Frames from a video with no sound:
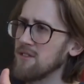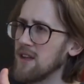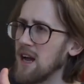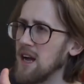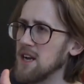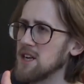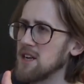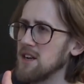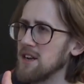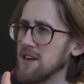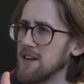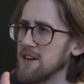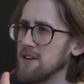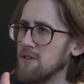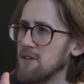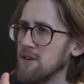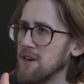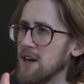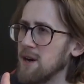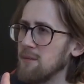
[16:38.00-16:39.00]
actually, you
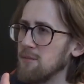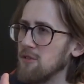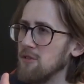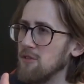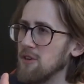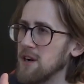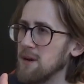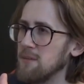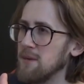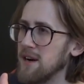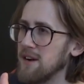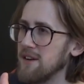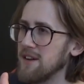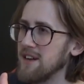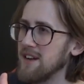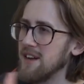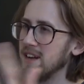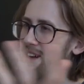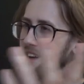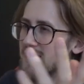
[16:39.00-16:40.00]
know what, now I'm talking about
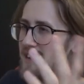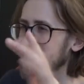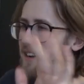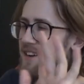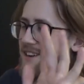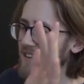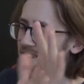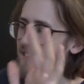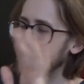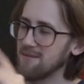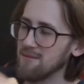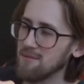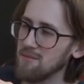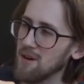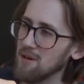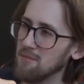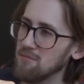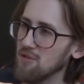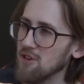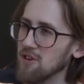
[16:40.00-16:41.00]

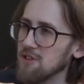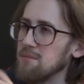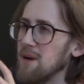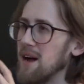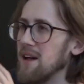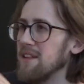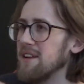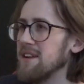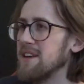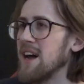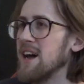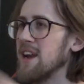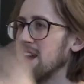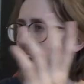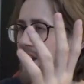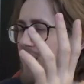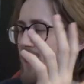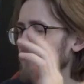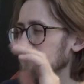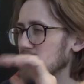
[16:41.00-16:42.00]
it. Brooke's better than
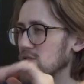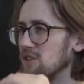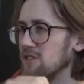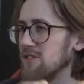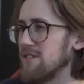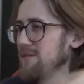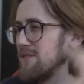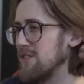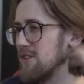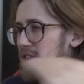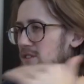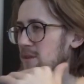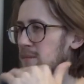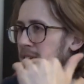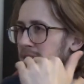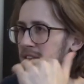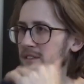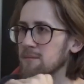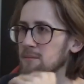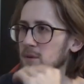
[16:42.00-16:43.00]
Dan. Brooke's just
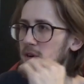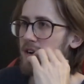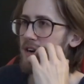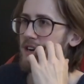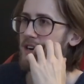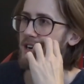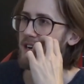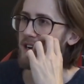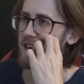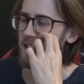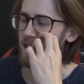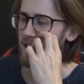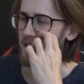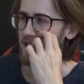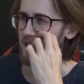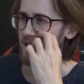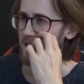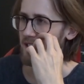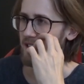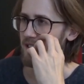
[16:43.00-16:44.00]
amazing, but
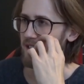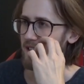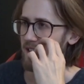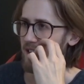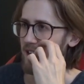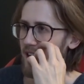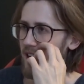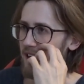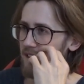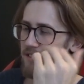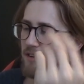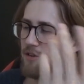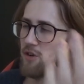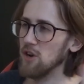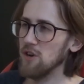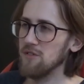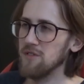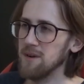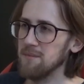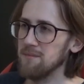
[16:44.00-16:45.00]
I still
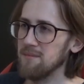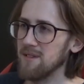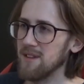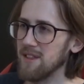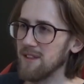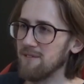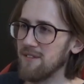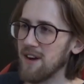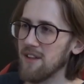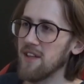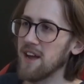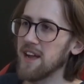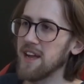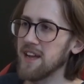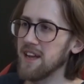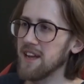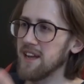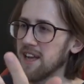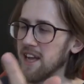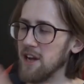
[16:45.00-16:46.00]
love him. The fact that
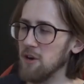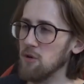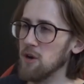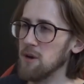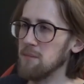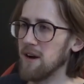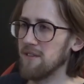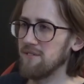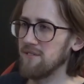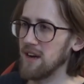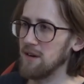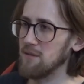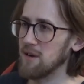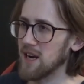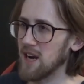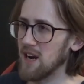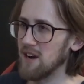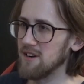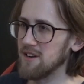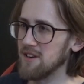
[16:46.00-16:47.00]
he can kill one of my
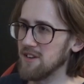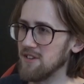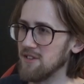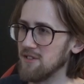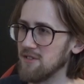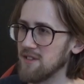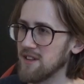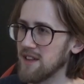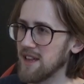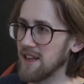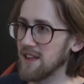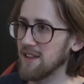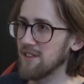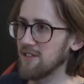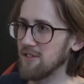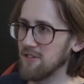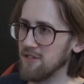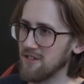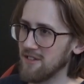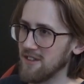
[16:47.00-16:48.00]
favourite characters,
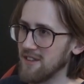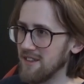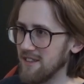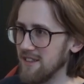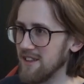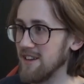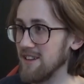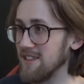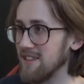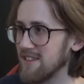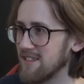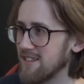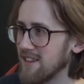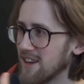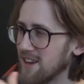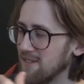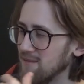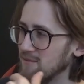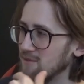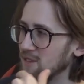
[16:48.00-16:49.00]
Keith, who's in the
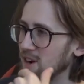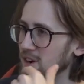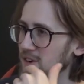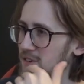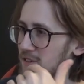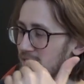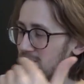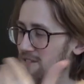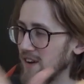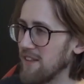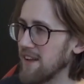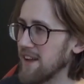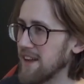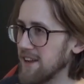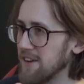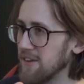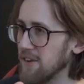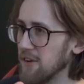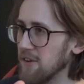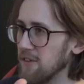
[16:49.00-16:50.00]
second row, the fact that he
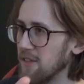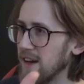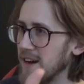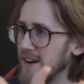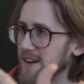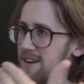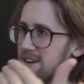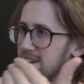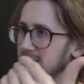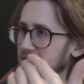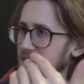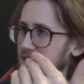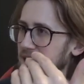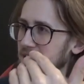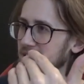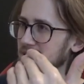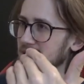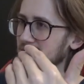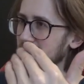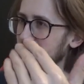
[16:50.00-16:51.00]
can do that
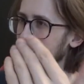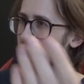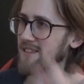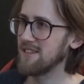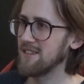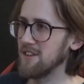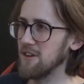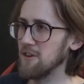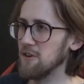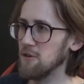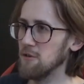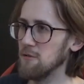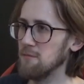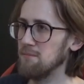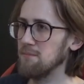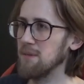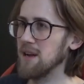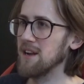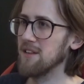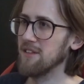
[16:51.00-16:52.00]
and still
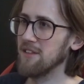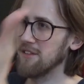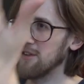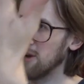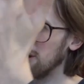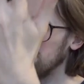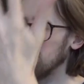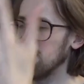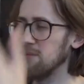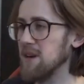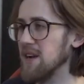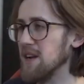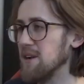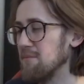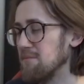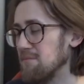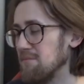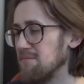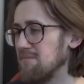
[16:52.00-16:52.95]
be at the top for me.